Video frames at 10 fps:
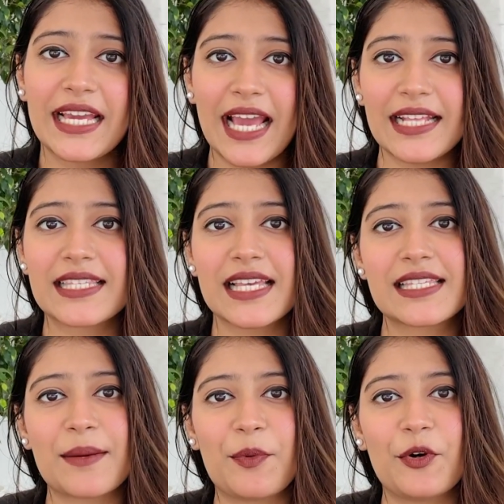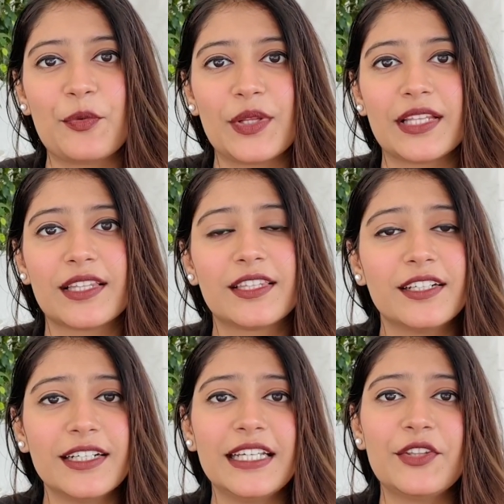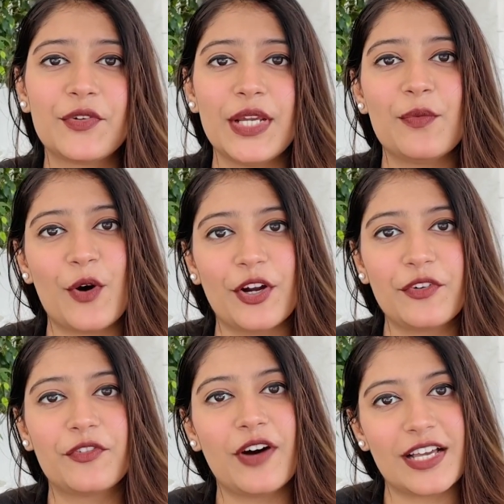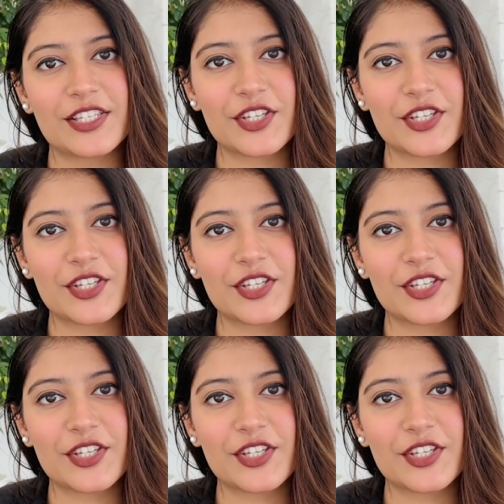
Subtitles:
gets support with a 33-watt fast